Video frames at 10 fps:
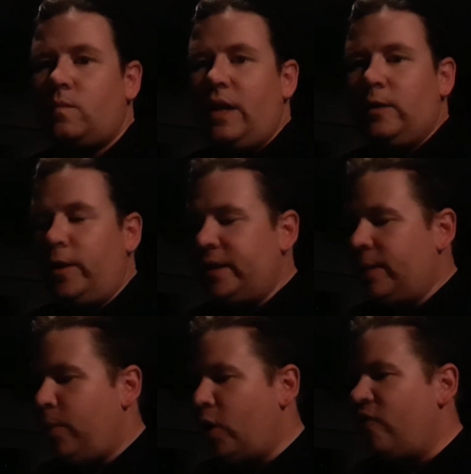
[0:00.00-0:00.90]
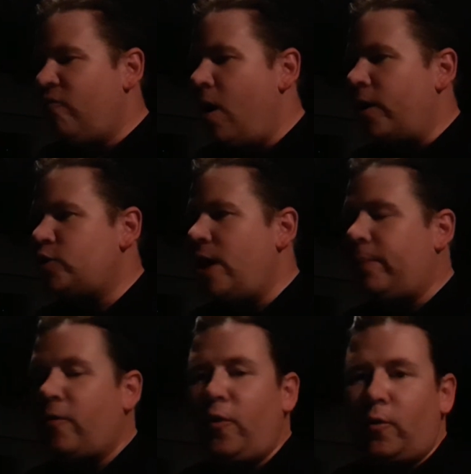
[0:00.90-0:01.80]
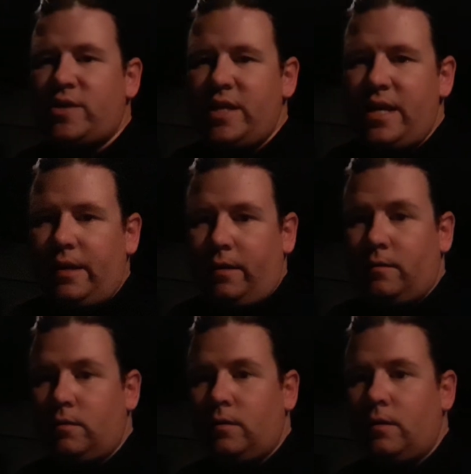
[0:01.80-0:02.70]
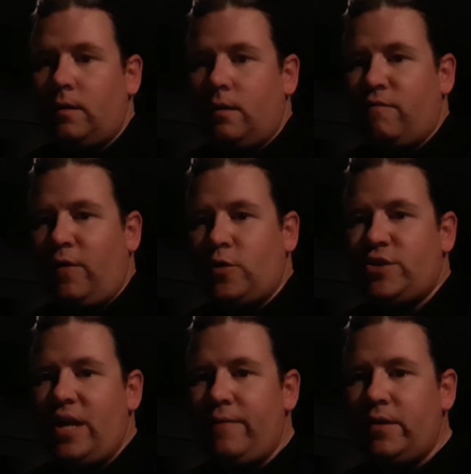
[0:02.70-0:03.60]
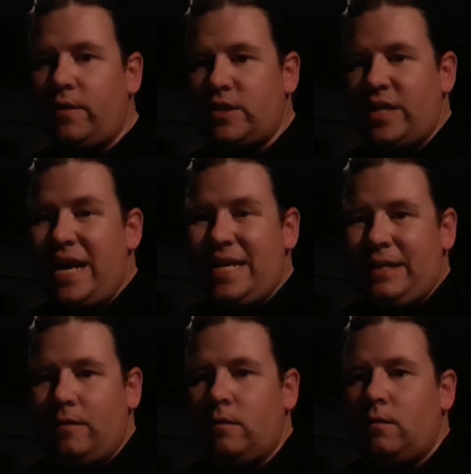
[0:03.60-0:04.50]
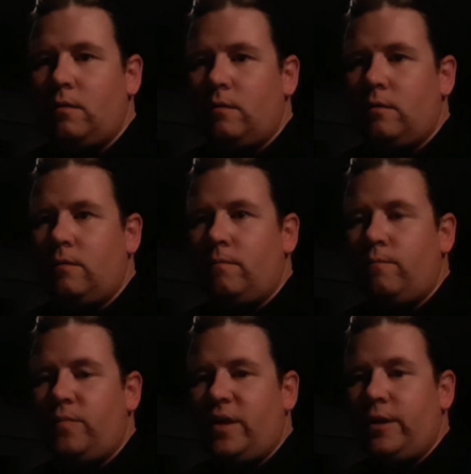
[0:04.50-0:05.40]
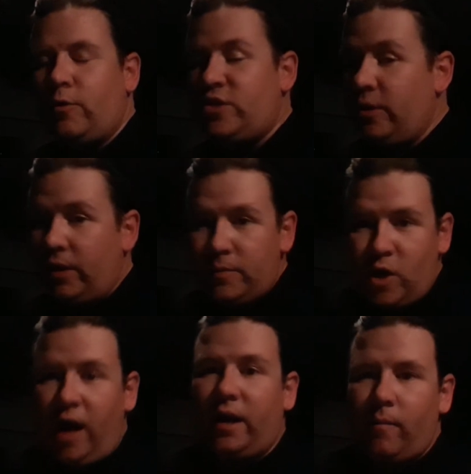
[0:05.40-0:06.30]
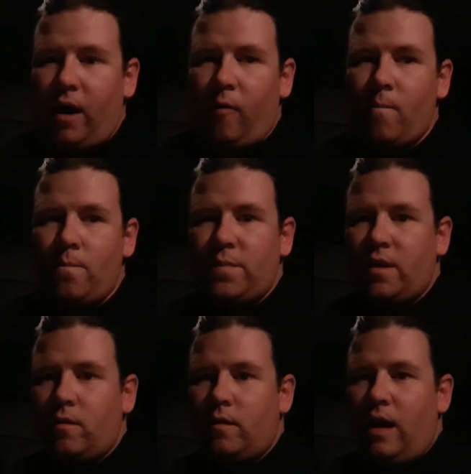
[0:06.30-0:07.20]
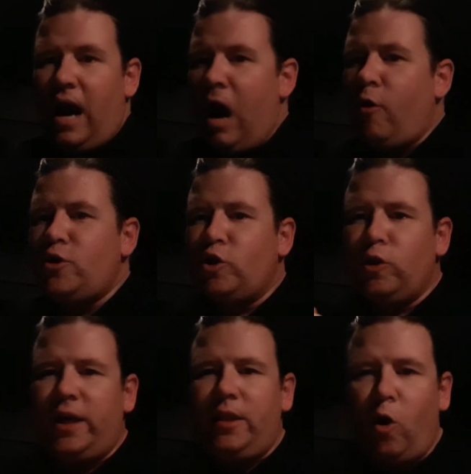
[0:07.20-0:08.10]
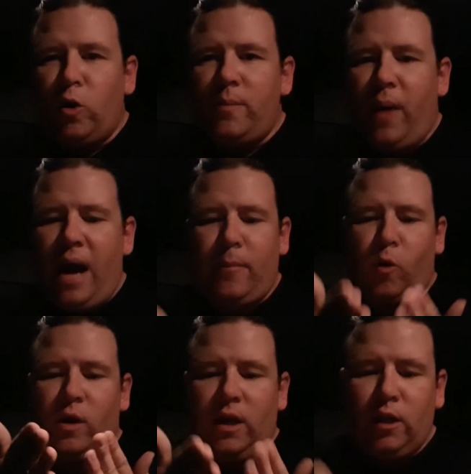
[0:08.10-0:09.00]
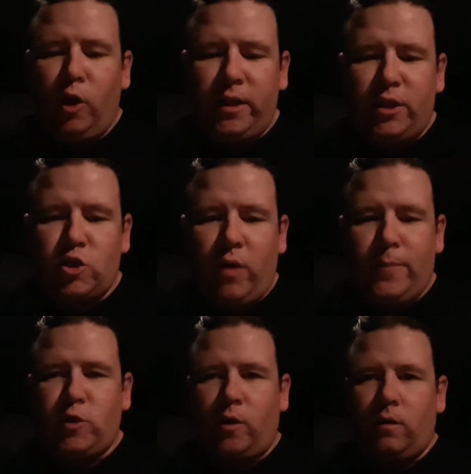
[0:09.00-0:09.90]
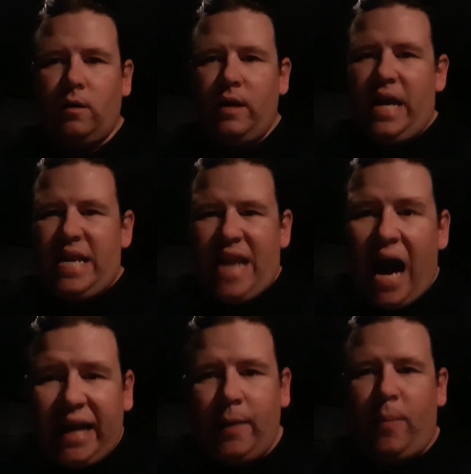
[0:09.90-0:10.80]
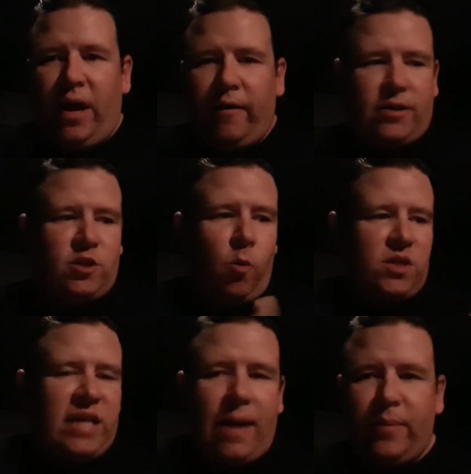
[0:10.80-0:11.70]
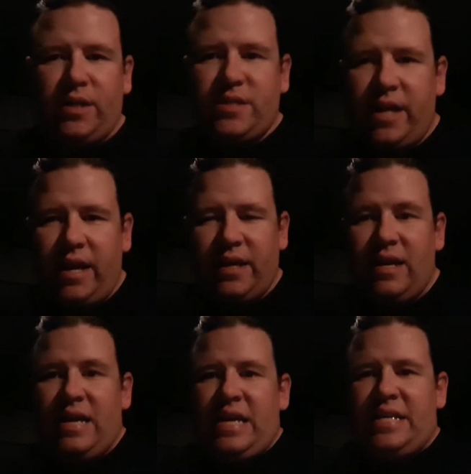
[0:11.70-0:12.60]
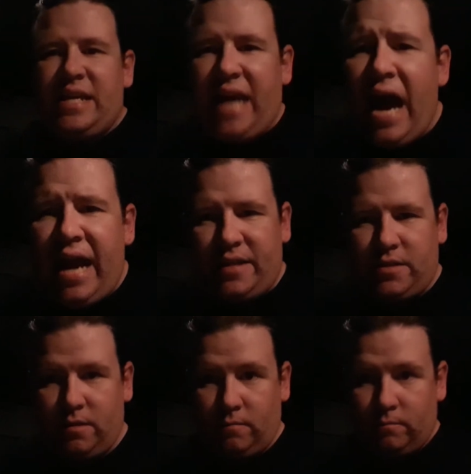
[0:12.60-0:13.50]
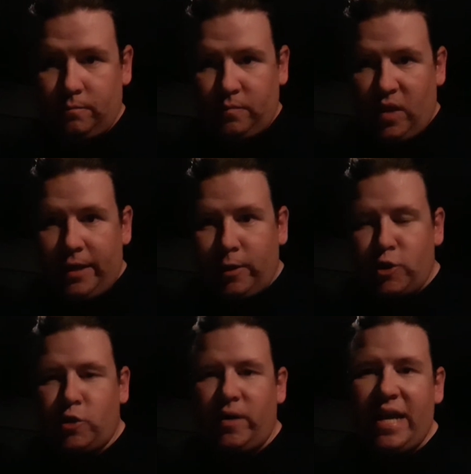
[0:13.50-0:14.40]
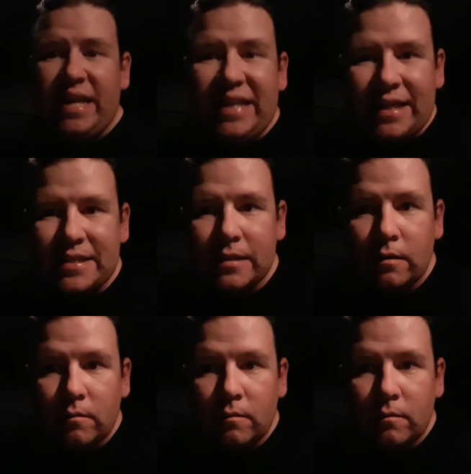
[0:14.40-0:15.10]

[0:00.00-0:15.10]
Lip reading: And look in the book of Mark, chapter 13, verse 7, verse 8. You'll see what I'm talking about. How could you look at the Holy Bible, look at the Scripture, and not compare it to what's happening today? You can't, unless you're an idiot.